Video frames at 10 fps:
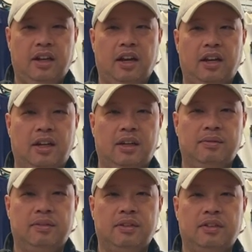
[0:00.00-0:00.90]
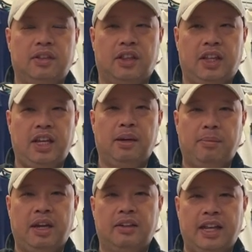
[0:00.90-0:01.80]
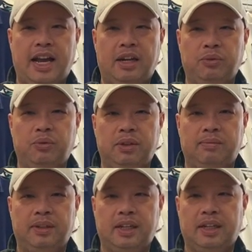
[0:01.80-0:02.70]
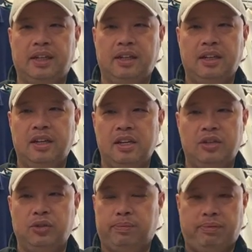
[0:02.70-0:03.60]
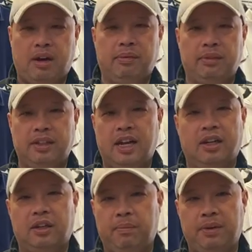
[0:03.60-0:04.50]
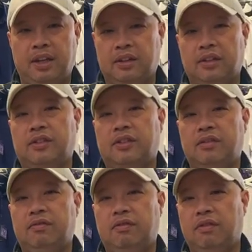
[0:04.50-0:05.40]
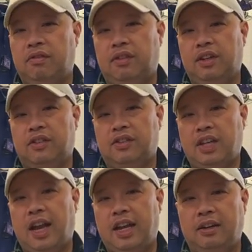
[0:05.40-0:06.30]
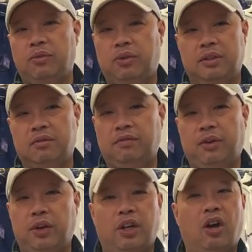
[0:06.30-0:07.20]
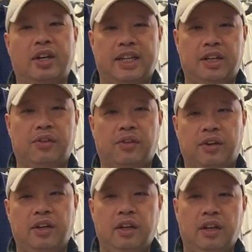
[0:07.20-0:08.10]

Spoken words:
The thing about that would be you're probably not going to be in this tight one very long either,